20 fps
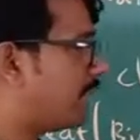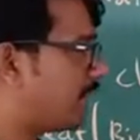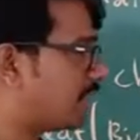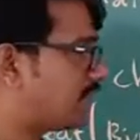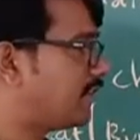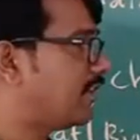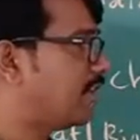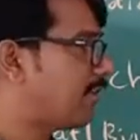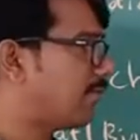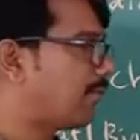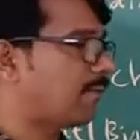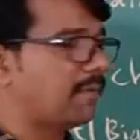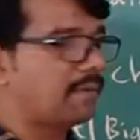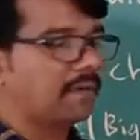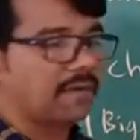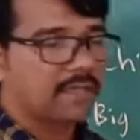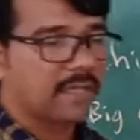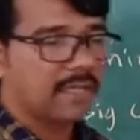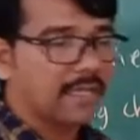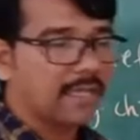president of
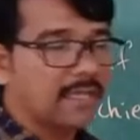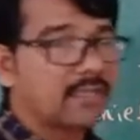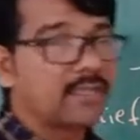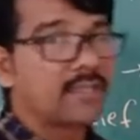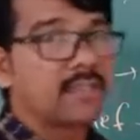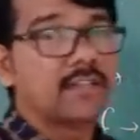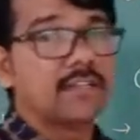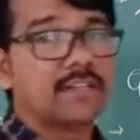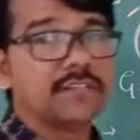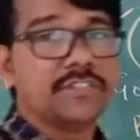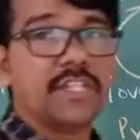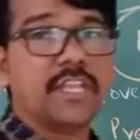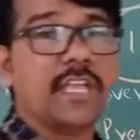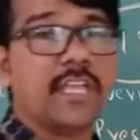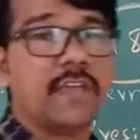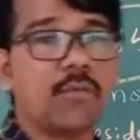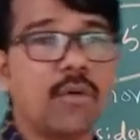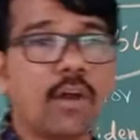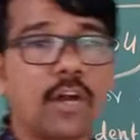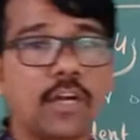America,
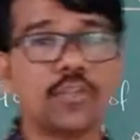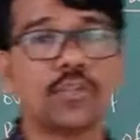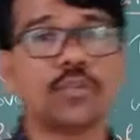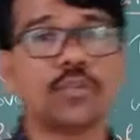they want